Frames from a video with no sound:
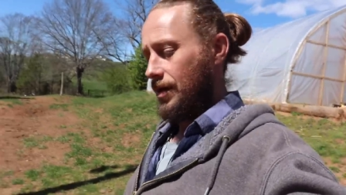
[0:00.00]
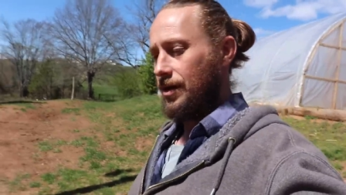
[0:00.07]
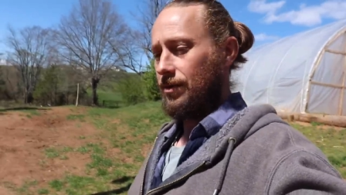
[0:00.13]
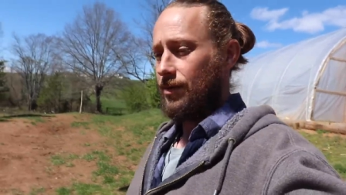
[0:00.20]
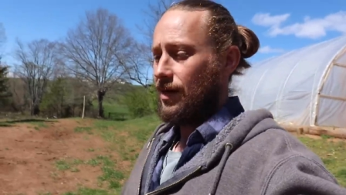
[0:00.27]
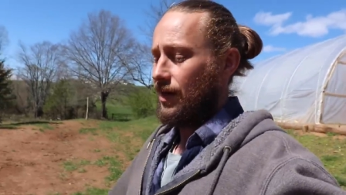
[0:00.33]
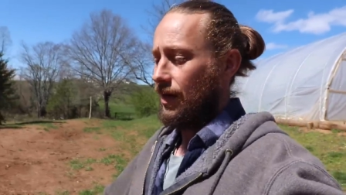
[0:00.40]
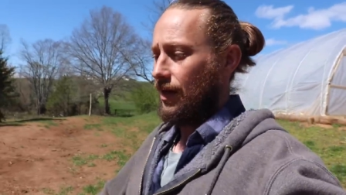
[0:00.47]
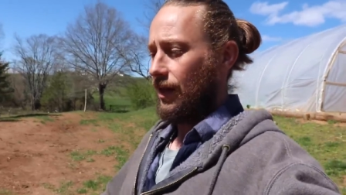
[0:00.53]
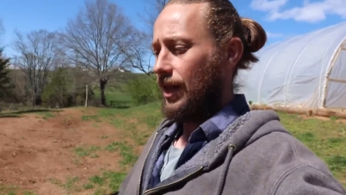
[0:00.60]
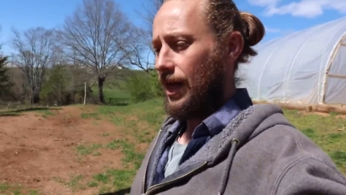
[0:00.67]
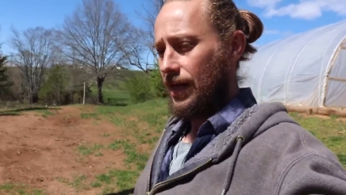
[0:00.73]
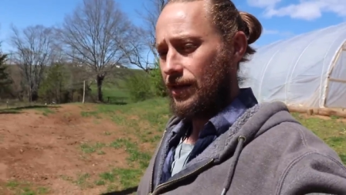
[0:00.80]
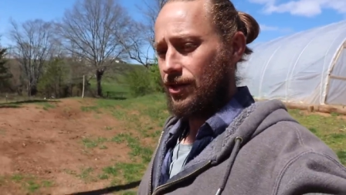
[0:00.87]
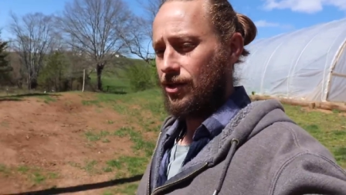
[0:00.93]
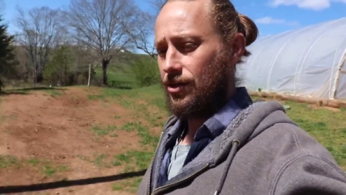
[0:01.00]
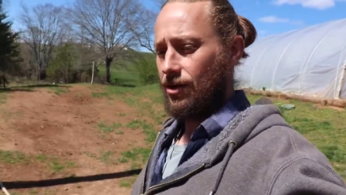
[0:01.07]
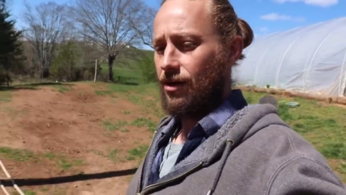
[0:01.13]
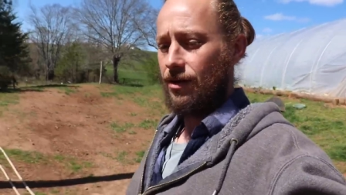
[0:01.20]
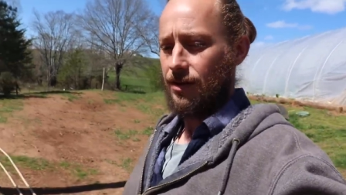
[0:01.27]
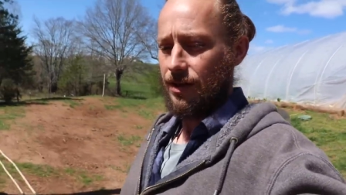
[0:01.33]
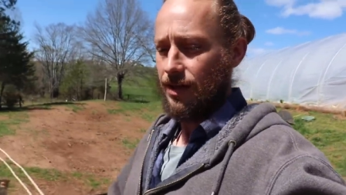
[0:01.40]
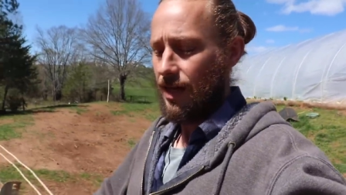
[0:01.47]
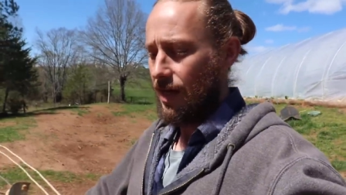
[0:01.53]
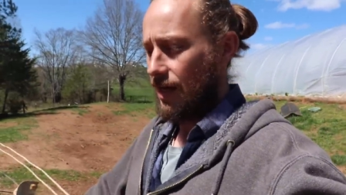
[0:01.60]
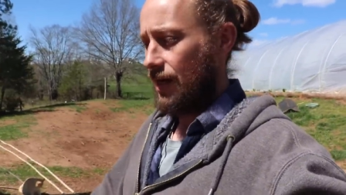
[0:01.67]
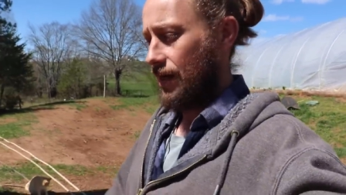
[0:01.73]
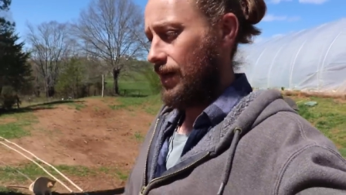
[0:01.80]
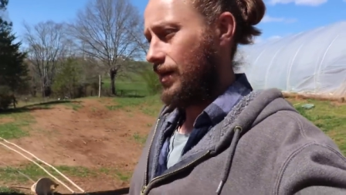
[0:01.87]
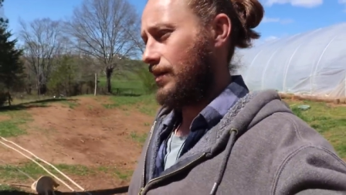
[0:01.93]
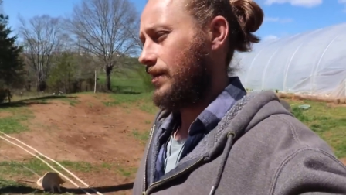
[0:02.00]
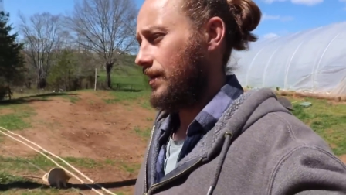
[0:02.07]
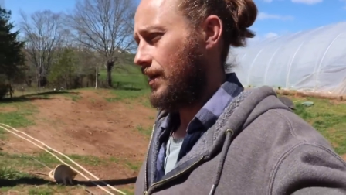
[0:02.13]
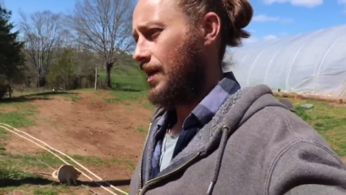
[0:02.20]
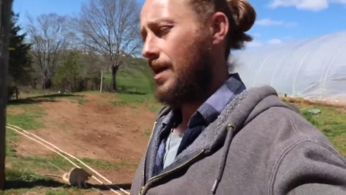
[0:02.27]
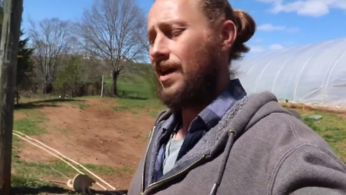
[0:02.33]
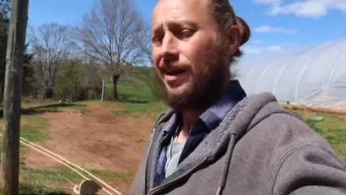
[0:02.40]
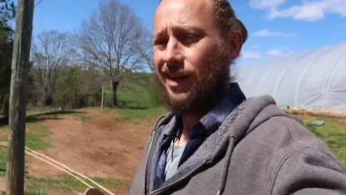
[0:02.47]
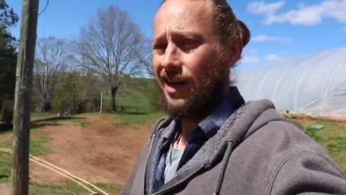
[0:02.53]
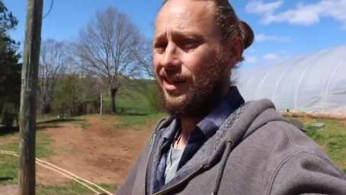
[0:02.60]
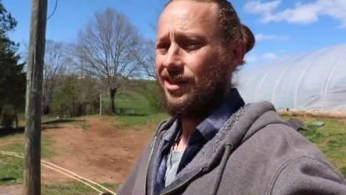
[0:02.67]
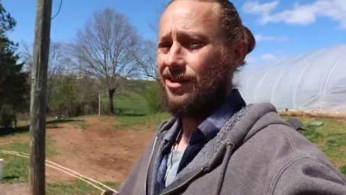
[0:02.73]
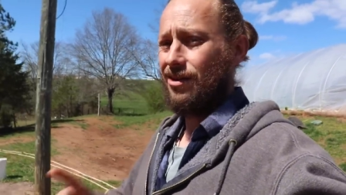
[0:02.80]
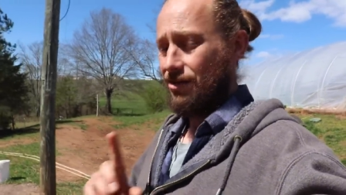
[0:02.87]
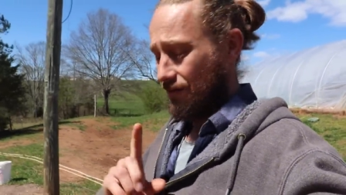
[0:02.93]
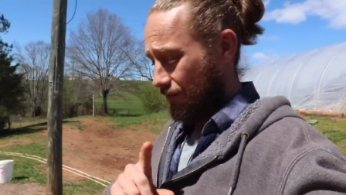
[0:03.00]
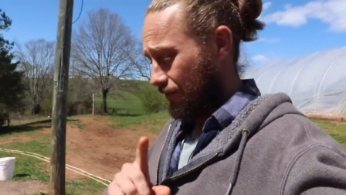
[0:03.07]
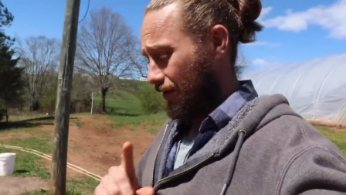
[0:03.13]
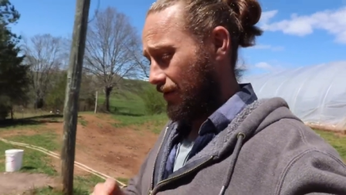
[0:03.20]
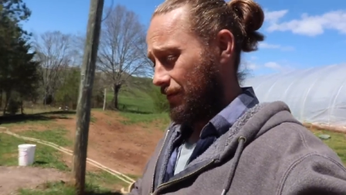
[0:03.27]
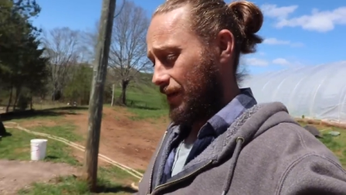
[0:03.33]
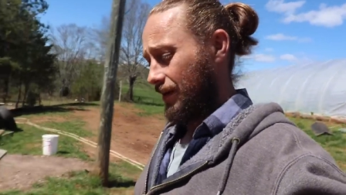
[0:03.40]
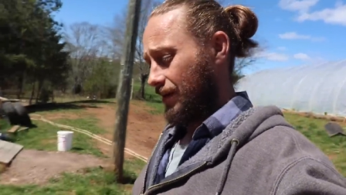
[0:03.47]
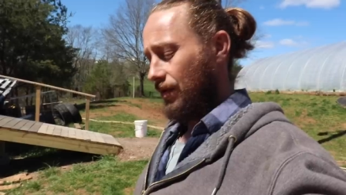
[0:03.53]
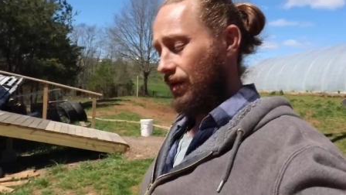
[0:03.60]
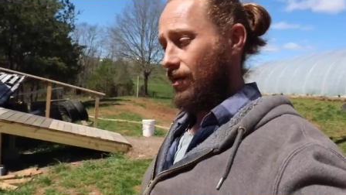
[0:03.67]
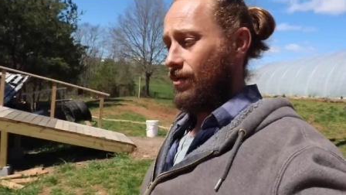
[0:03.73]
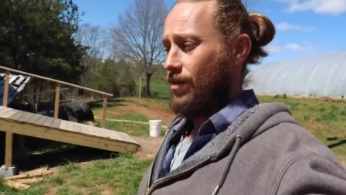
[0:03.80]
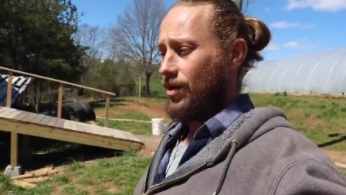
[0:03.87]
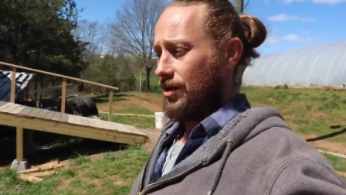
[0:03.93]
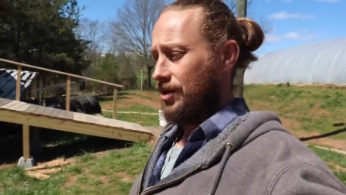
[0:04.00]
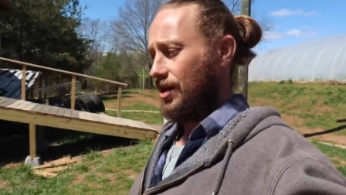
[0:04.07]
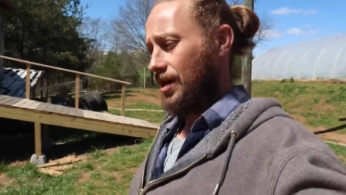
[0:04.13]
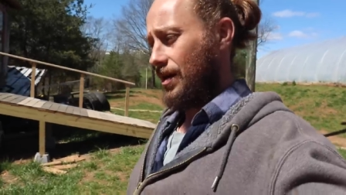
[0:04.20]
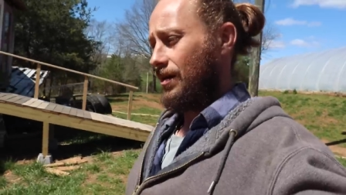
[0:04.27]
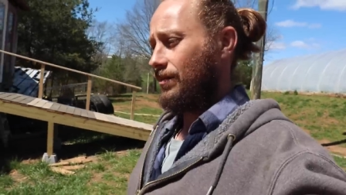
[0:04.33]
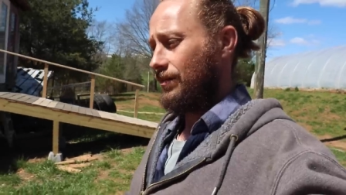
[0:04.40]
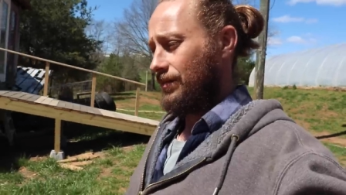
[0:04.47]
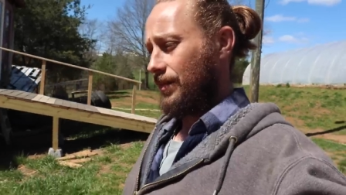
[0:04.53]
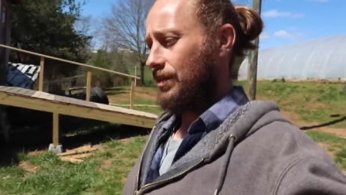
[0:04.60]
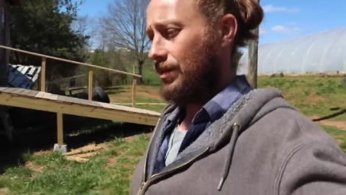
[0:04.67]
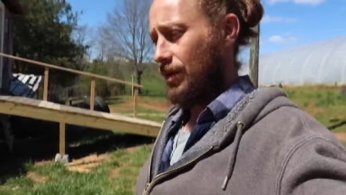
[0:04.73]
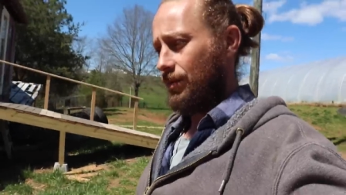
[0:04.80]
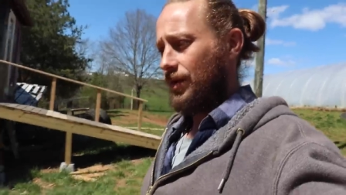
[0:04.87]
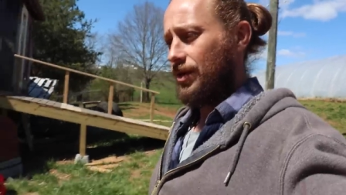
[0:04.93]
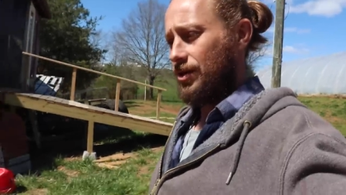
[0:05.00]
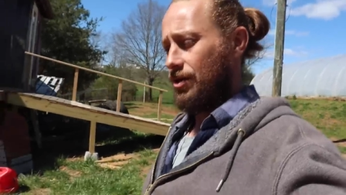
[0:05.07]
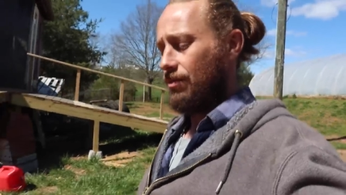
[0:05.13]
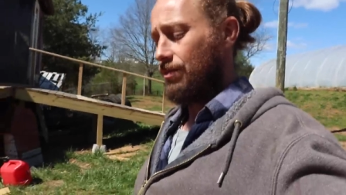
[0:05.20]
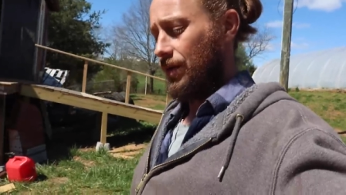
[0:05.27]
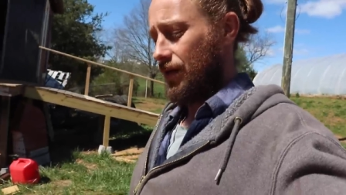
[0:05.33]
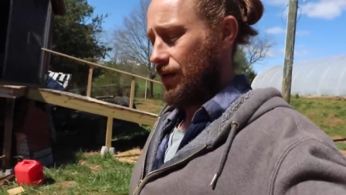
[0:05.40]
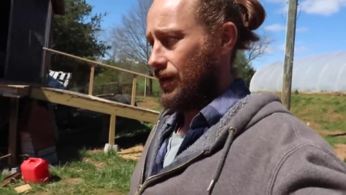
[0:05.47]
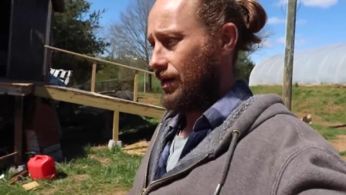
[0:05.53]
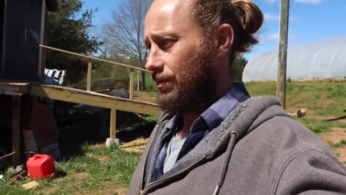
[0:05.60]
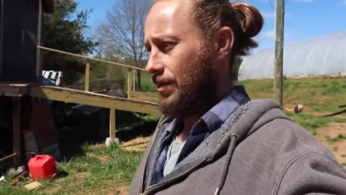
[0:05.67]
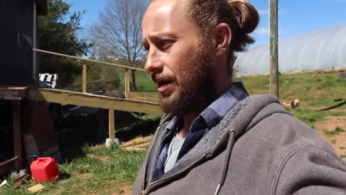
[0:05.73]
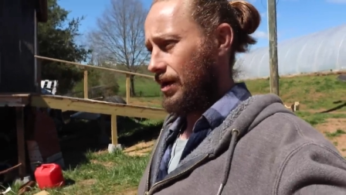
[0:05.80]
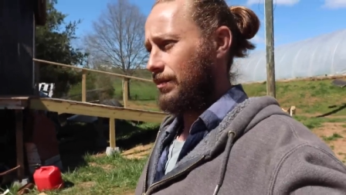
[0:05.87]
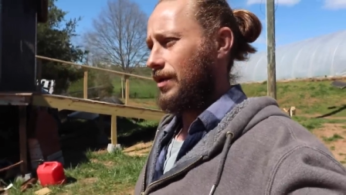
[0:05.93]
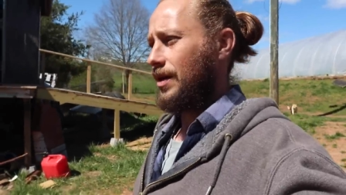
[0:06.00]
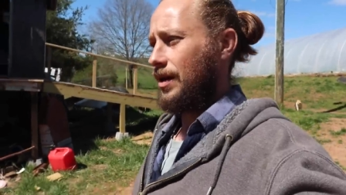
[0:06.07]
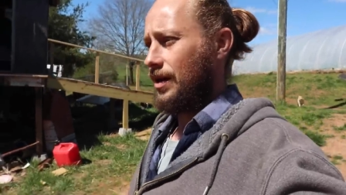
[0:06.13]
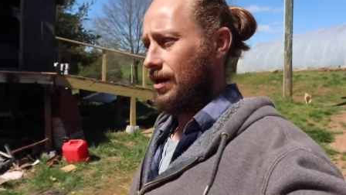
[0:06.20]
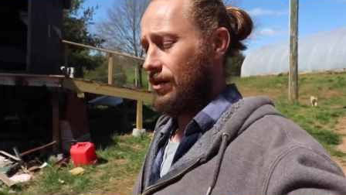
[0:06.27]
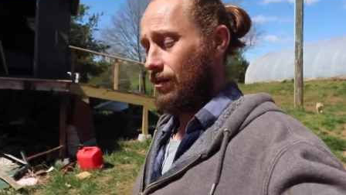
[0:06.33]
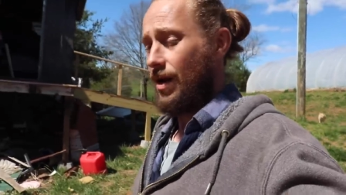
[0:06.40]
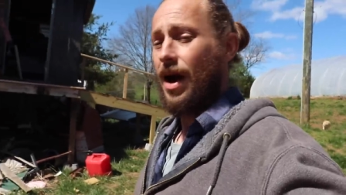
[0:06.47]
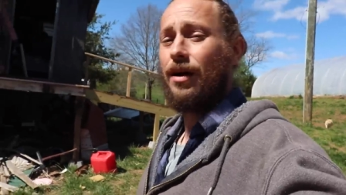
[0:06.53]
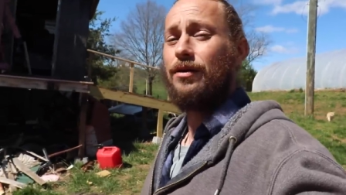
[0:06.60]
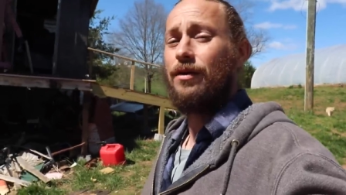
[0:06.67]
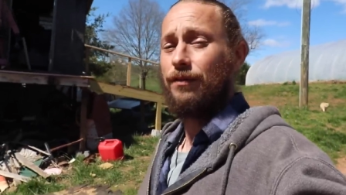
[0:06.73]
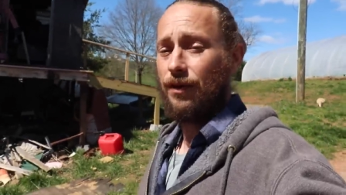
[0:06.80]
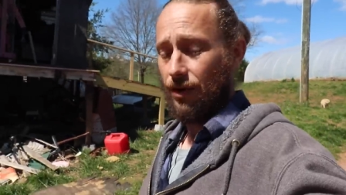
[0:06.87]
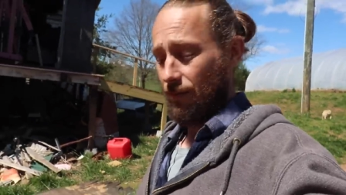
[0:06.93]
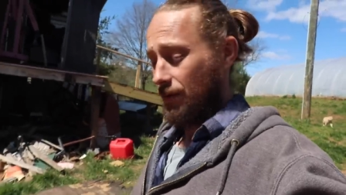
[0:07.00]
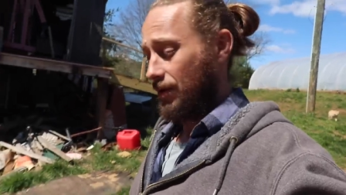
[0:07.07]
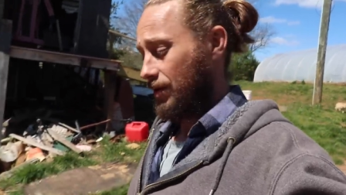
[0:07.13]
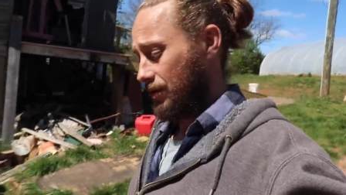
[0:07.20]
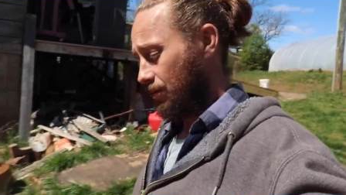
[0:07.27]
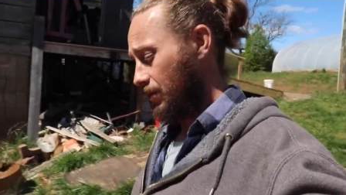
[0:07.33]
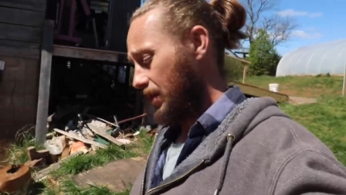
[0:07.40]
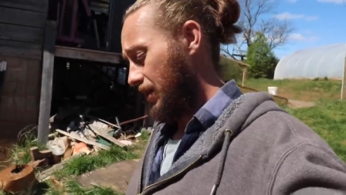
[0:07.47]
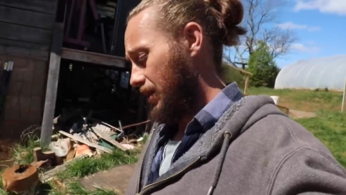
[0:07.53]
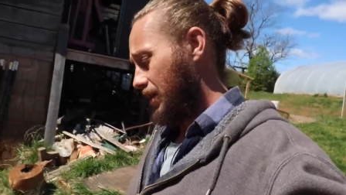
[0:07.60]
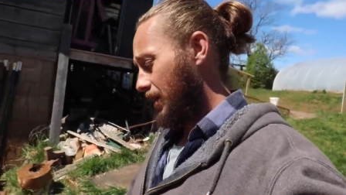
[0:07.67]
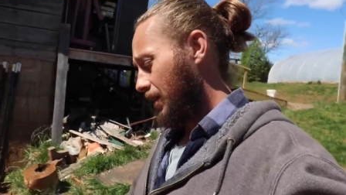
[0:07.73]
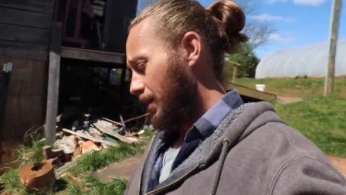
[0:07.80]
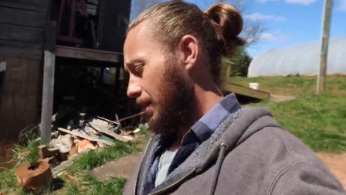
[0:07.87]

I'm getting a late start today late start to filming. If I don't watch out, I'm gonna be so busy, I'm not even gonna get around to filming this week.